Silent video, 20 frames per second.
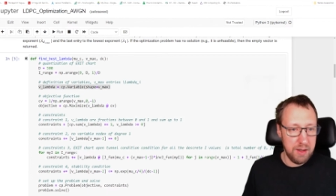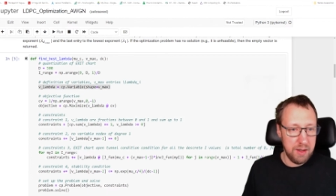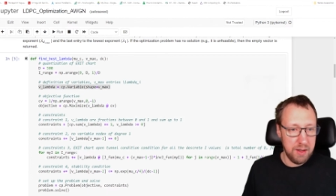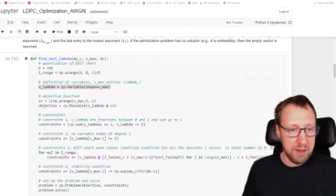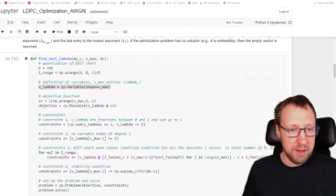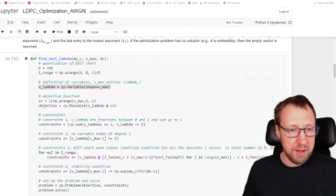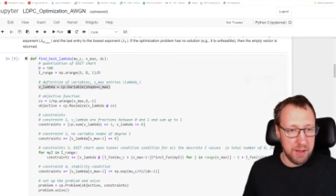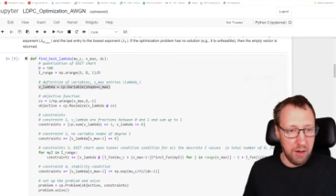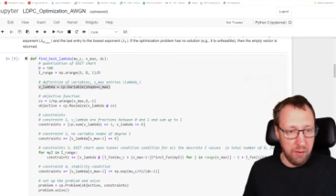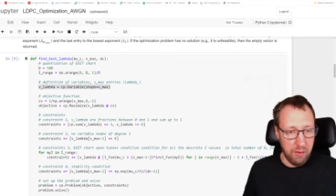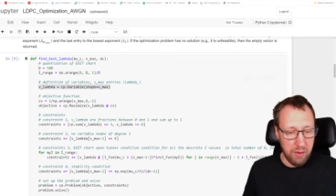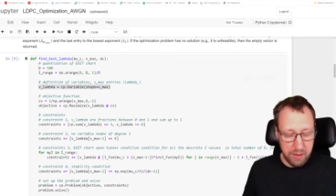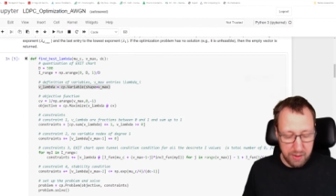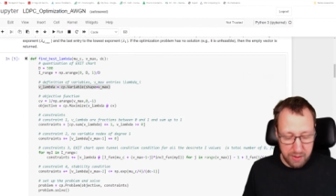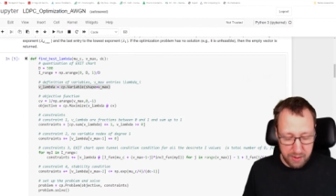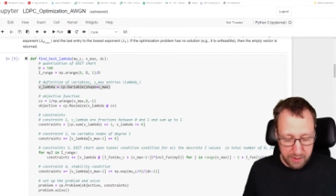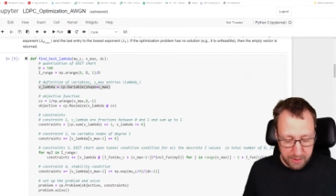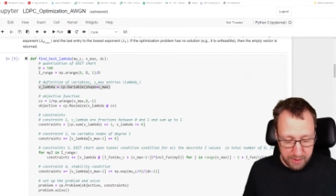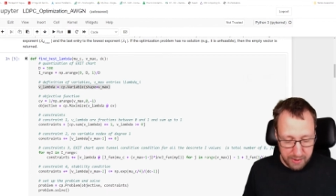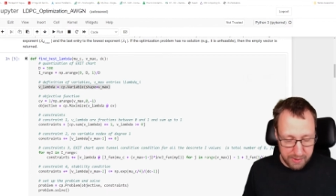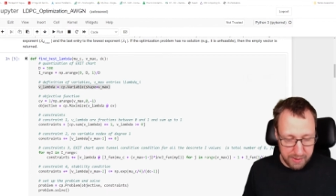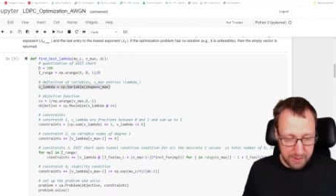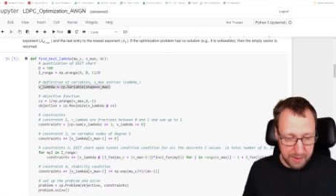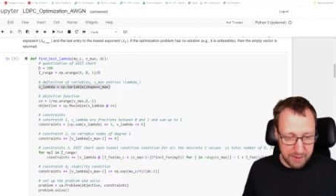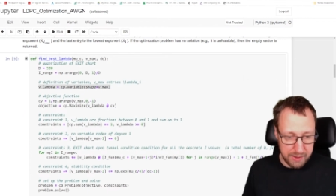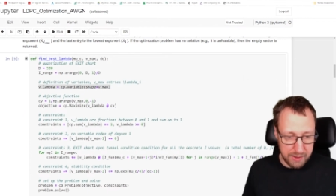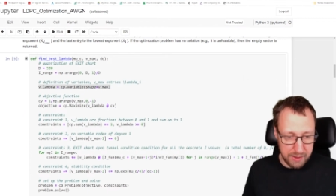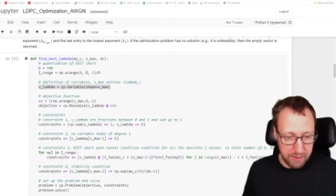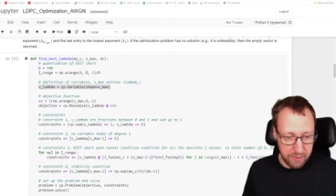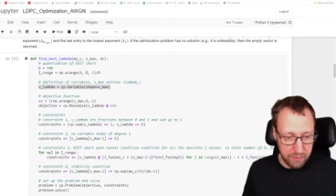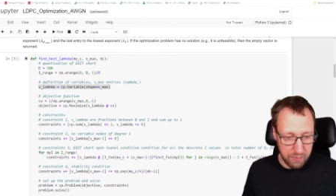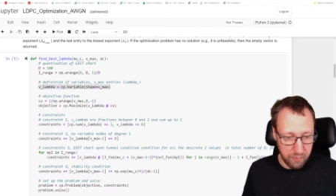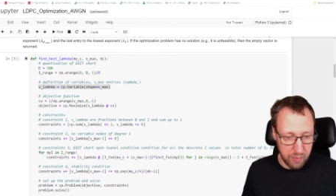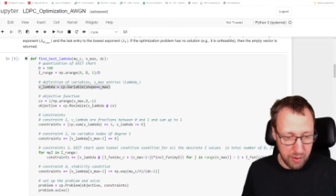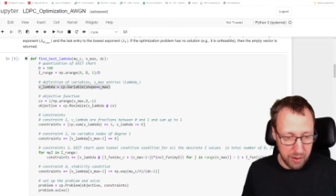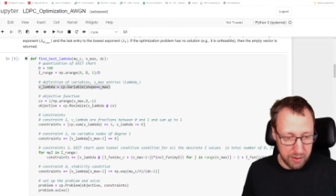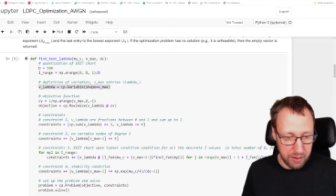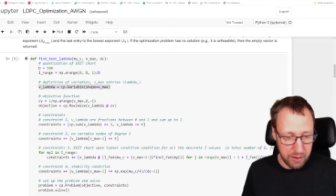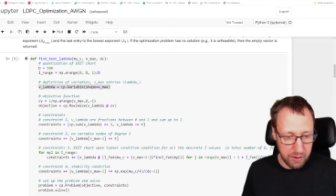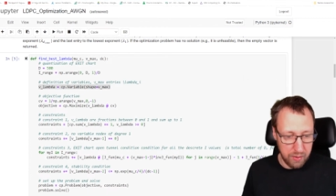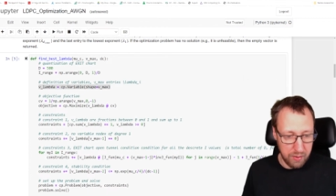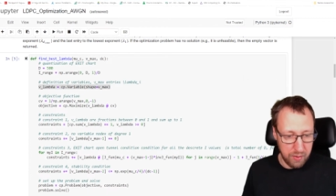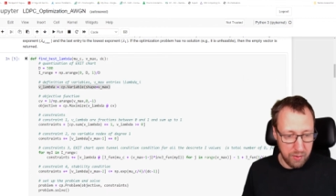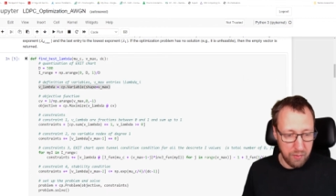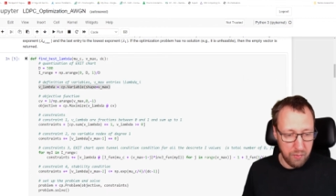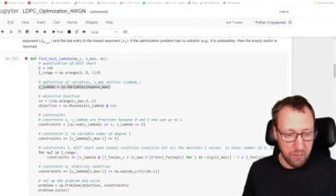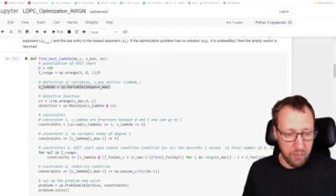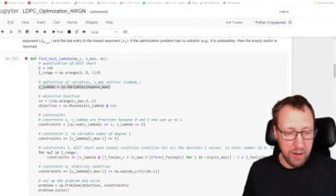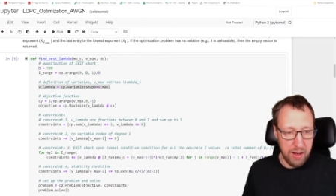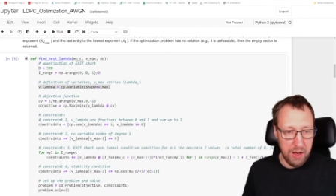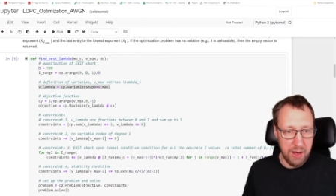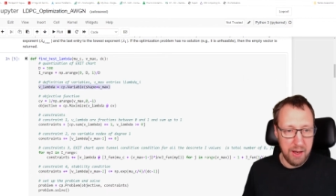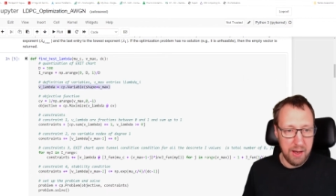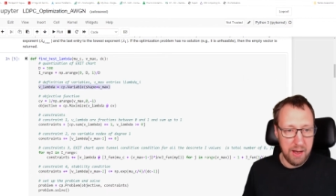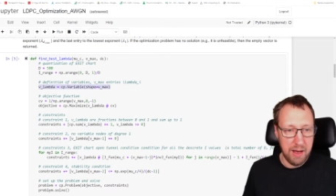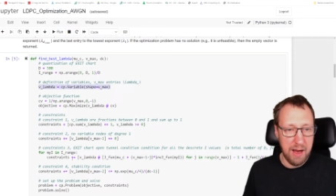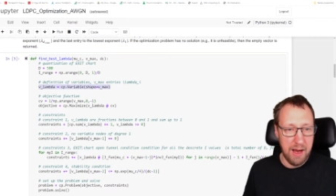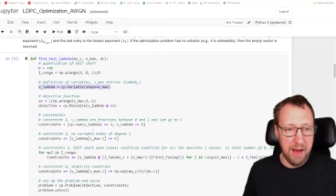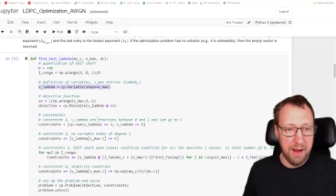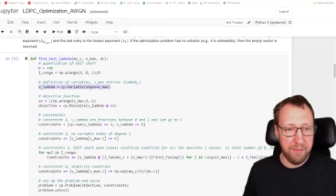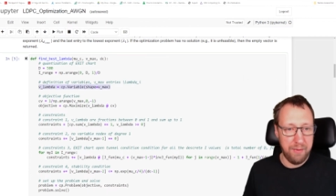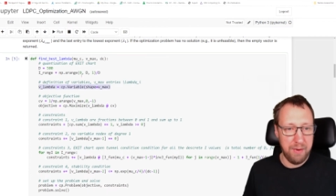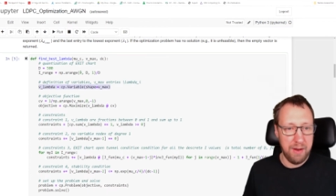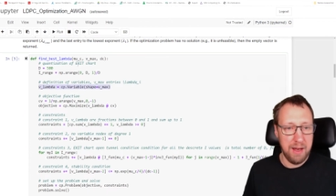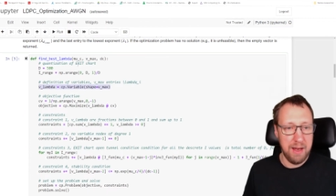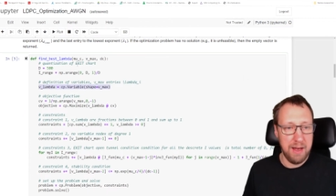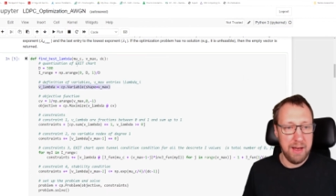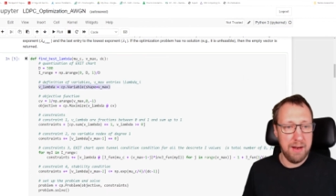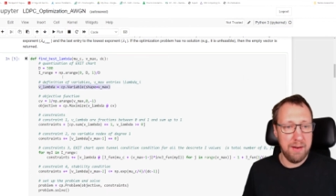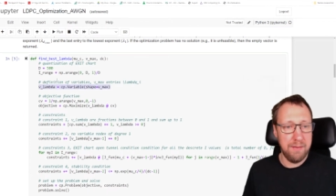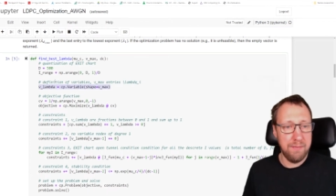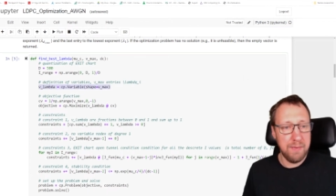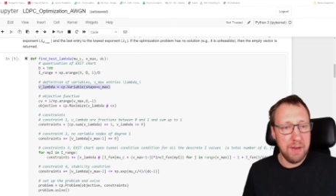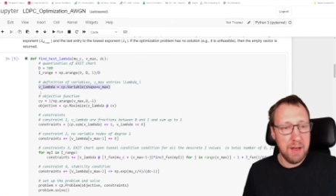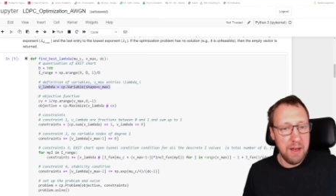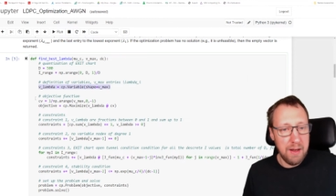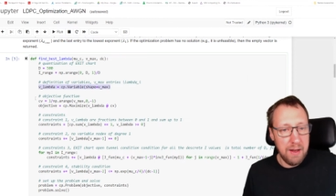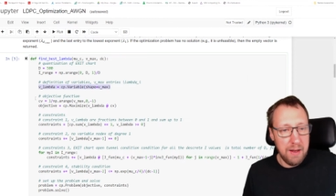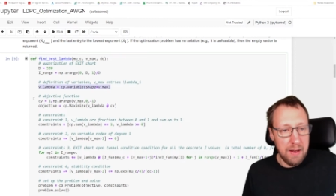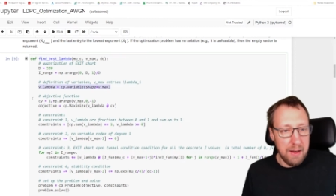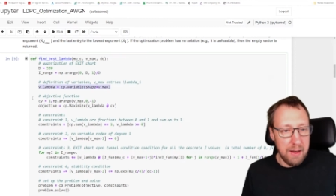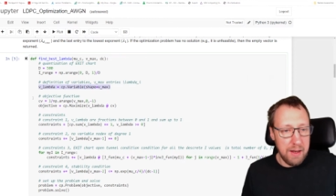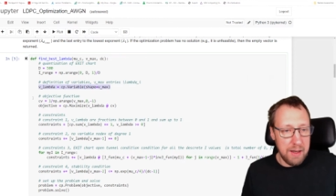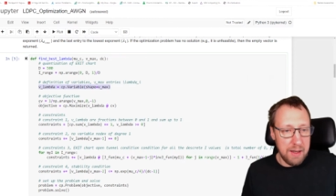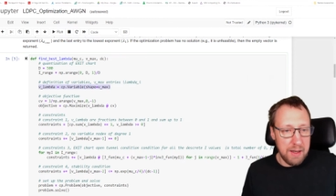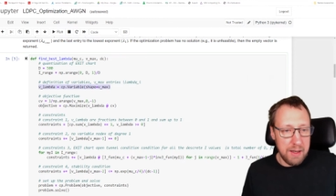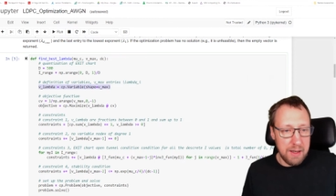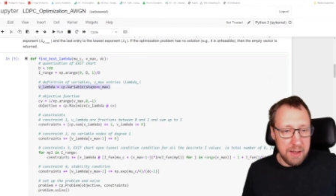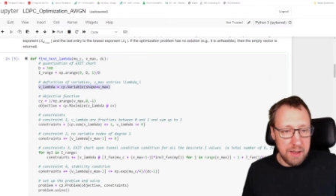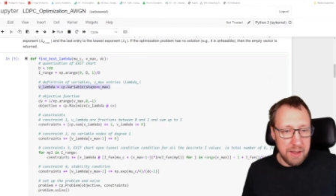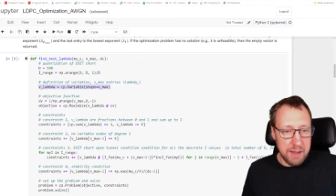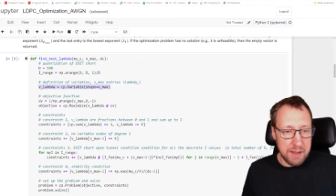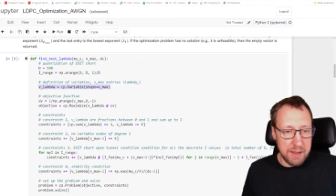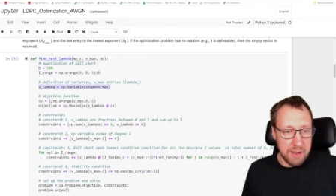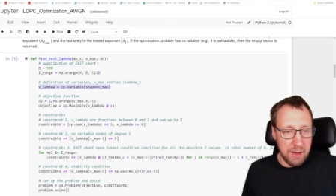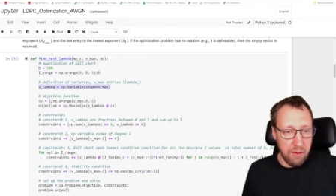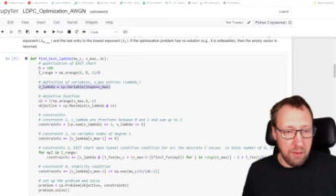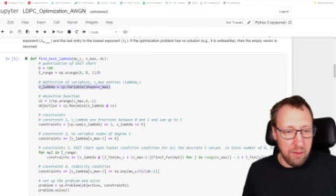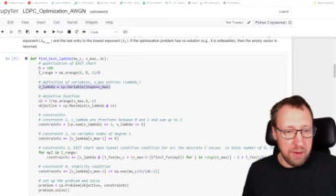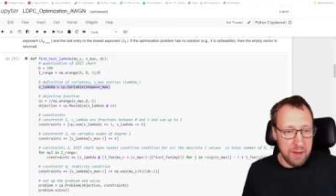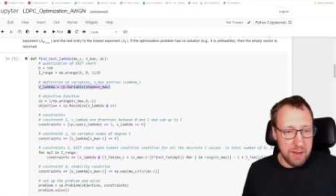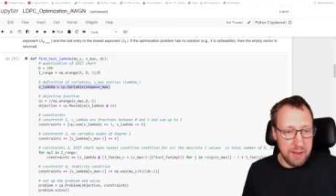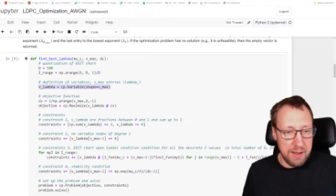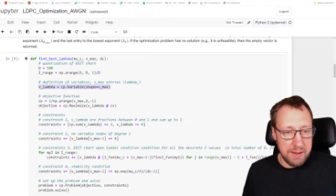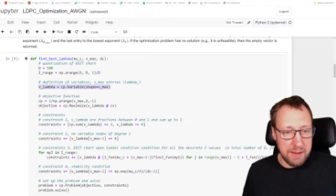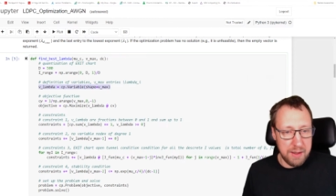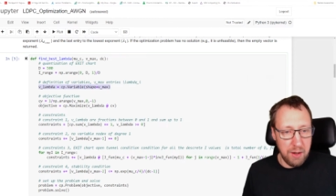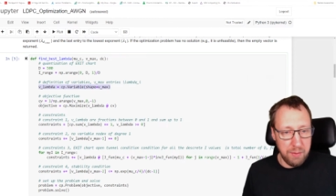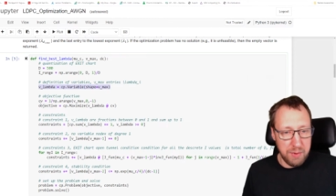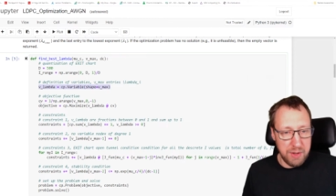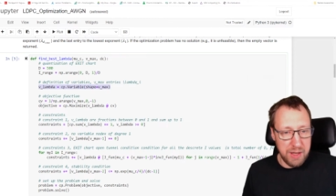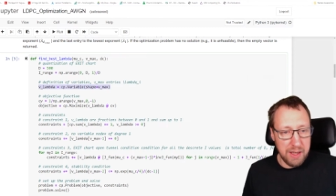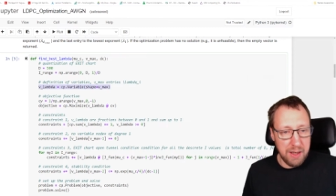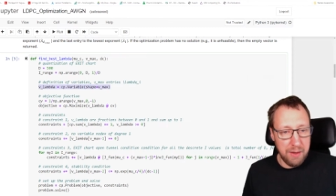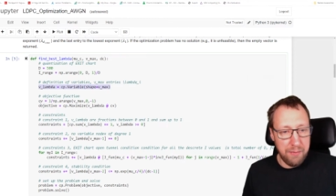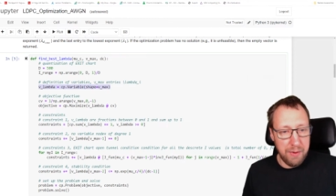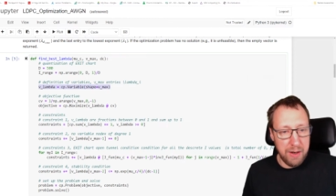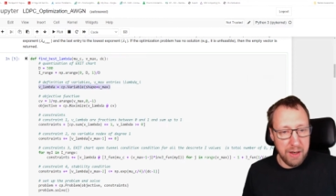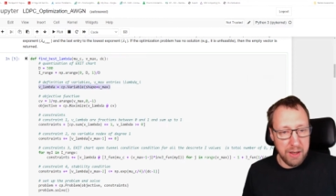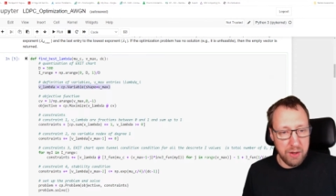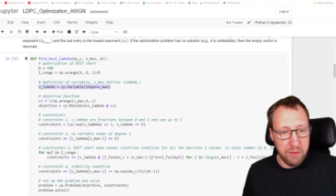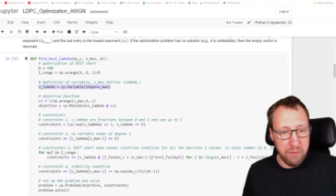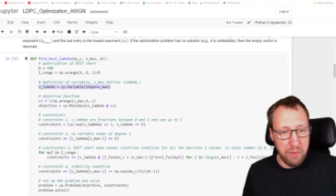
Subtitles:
So this is what we here. So this is the objective function.